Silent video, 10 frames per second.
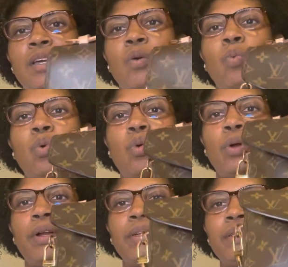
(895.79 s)

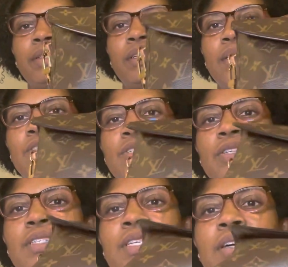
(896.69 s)
worn, as you
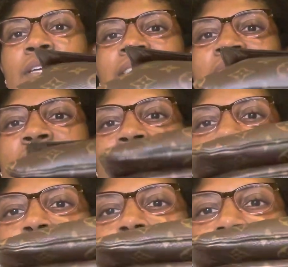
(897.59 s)
can tell. It's not
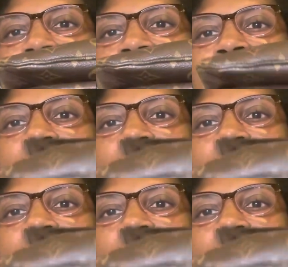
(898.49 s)
too bad,